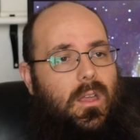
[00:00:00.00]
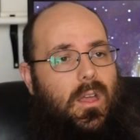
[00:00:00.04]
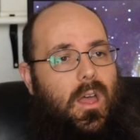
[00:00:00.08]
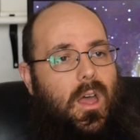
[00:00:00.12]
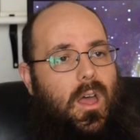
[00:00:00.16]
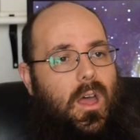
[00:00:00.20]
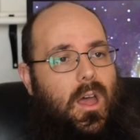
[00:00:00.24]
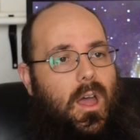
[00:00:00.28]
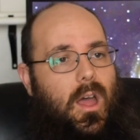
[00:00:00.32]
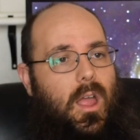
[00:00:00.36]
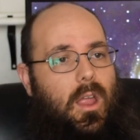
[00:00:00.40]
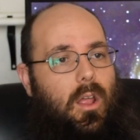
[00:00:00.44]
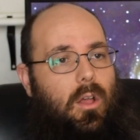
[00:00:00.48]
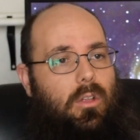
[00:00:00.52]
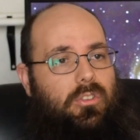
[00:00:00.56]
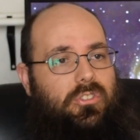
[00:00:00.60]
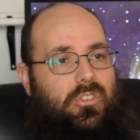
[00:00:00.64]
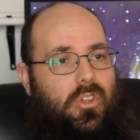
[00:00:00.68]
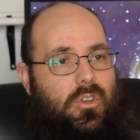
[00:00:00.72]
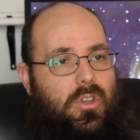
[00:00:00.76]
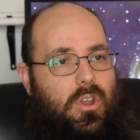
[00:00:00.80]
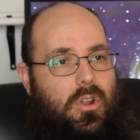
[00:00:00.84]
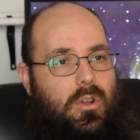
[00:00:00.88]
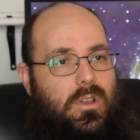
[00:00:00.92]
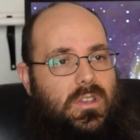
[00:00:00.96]
I
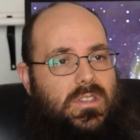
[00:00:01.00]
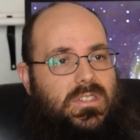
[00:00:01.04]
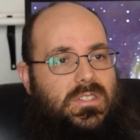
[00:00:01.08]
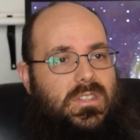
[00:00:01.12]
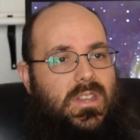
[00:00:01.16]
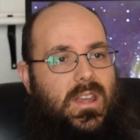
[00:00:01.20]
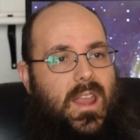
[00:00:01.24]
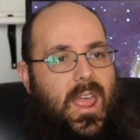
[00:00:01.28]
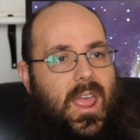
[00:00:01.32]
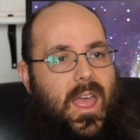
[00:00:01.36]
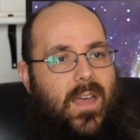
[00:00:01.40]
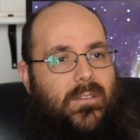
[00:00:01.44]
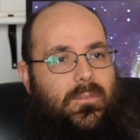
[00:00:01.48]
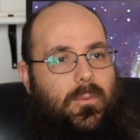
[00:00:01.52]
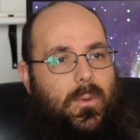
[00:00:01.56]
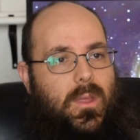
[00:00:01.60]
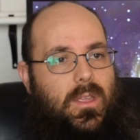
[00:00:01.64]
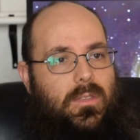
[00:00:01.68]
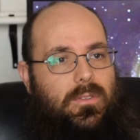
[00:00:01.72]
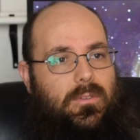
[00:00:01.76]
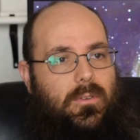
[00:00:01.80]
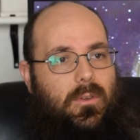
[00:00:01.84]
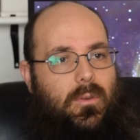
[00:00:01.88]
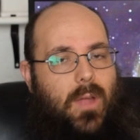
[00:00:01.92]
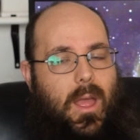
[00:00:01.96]
also noticed that
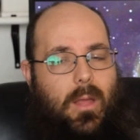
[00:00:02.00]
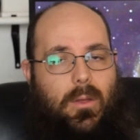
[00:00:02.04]
halfway through,